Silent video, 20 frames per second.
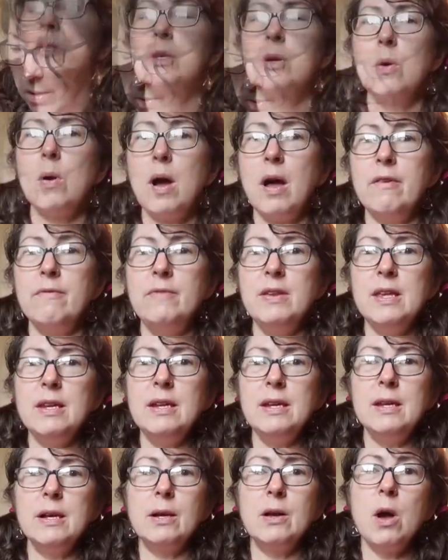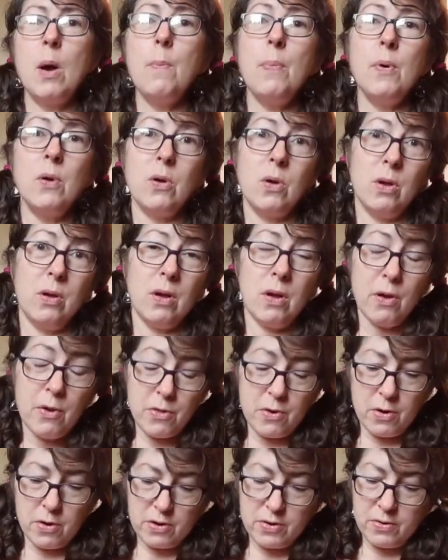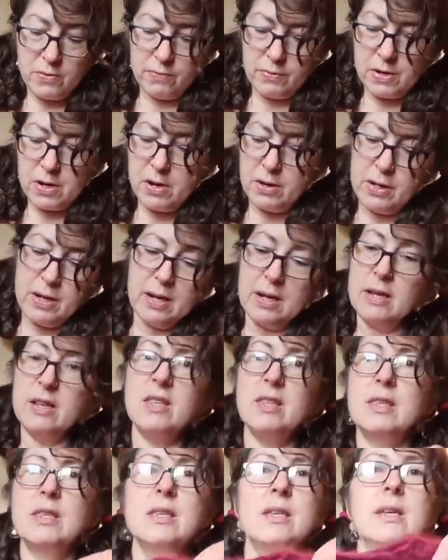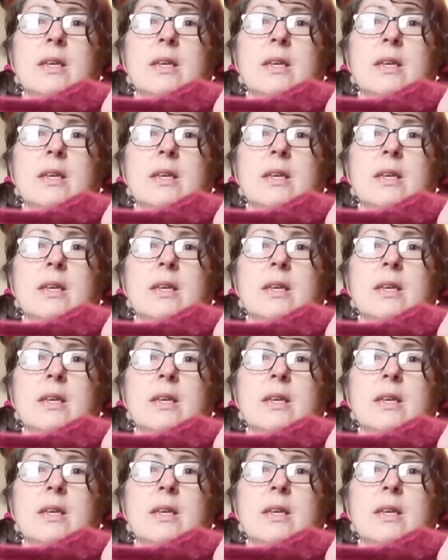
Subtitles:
So I've knitted a couple other ranunculus.